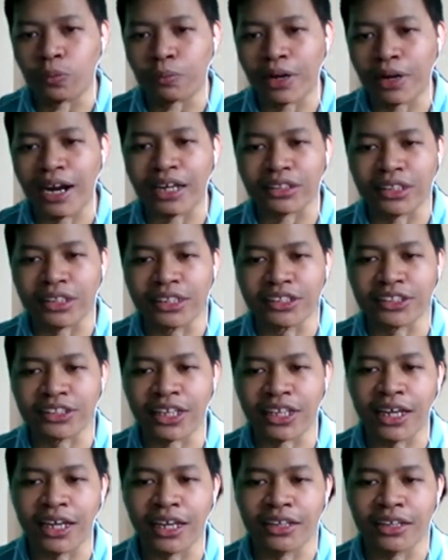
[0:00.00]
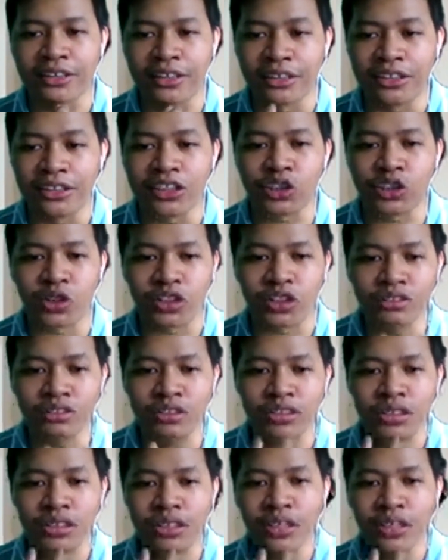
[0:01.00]
to Practice Second
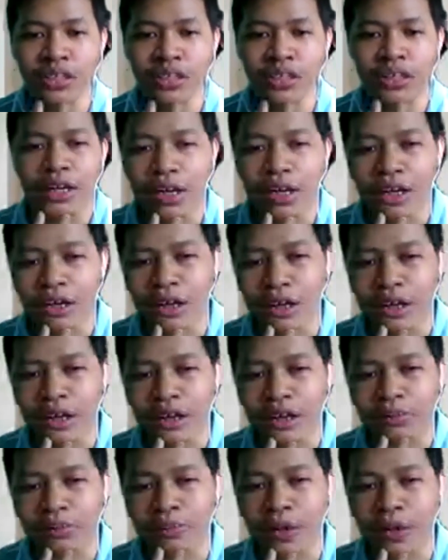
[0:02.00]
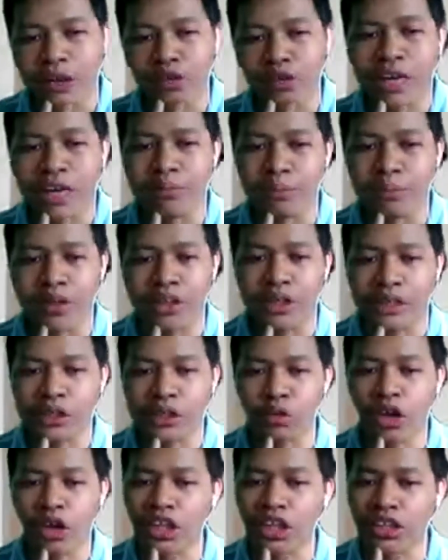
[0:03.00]
Edition by
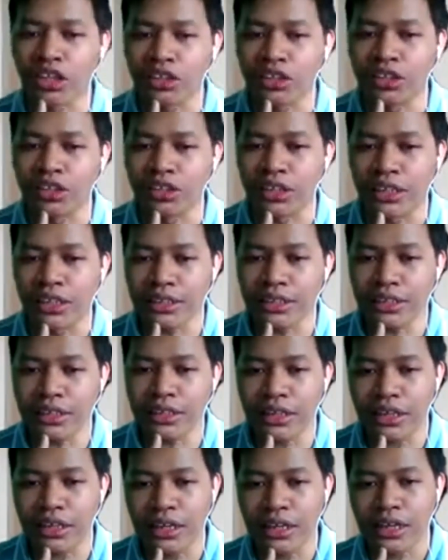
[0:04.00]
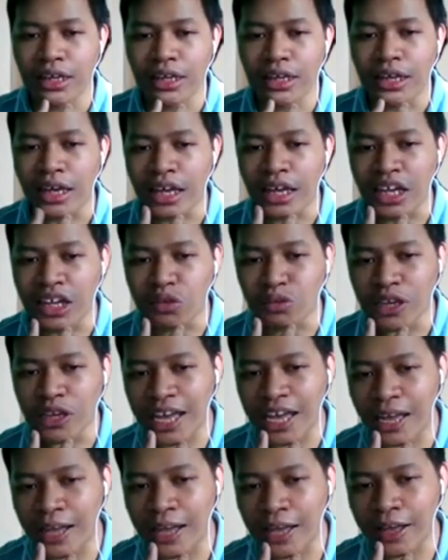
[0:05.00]
Waymer in 2013.
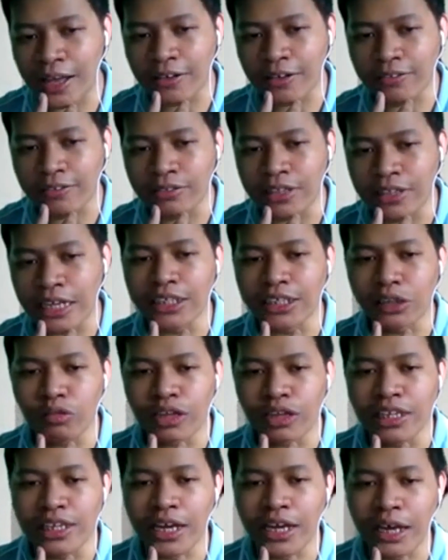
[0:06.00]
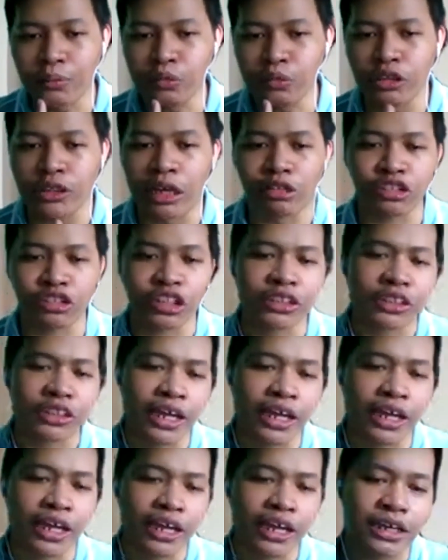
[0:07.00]
And we have Daniel Willingham,
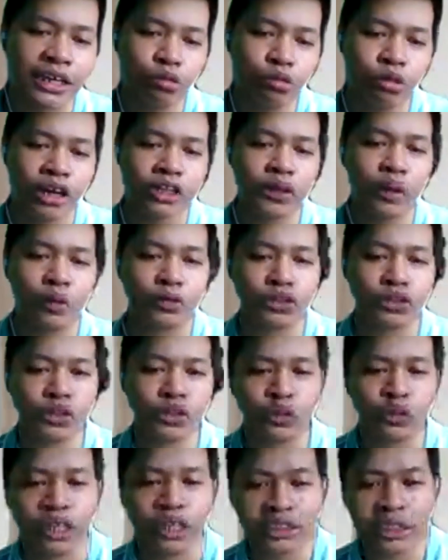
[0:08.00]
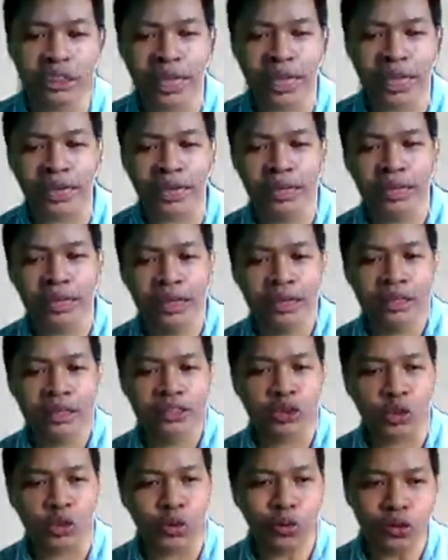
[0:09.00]
2009, Why Don't Students
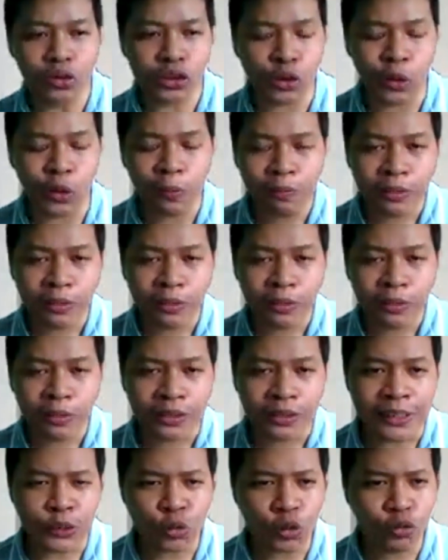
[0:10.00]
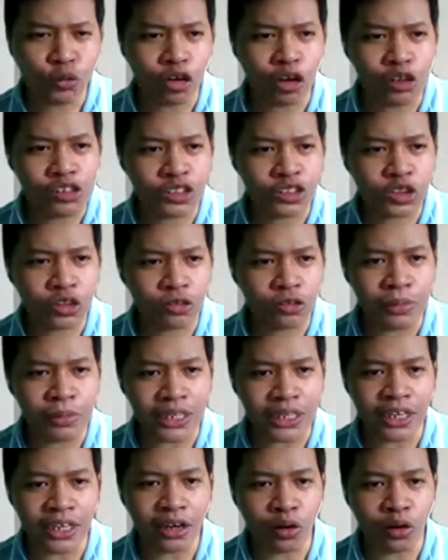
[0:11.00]
Like School? So this would
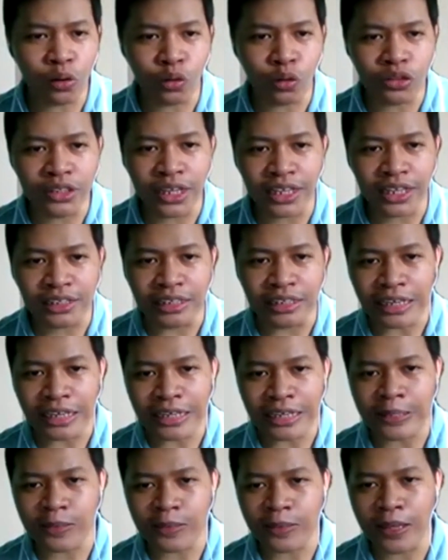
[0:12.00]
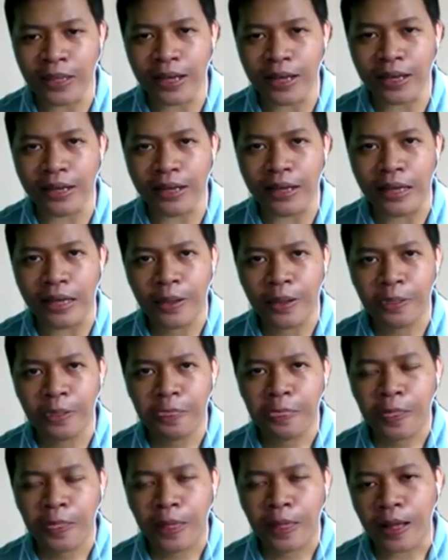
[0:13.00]
also be included in
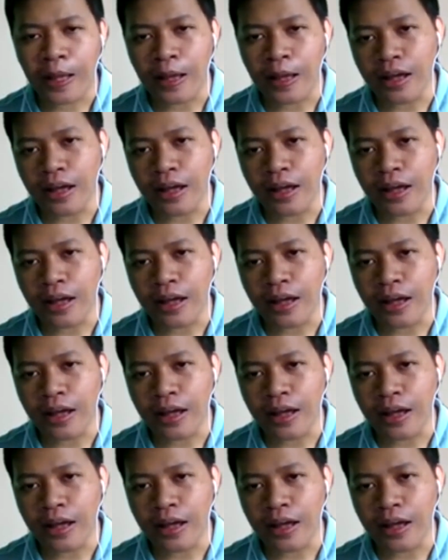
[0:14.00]
the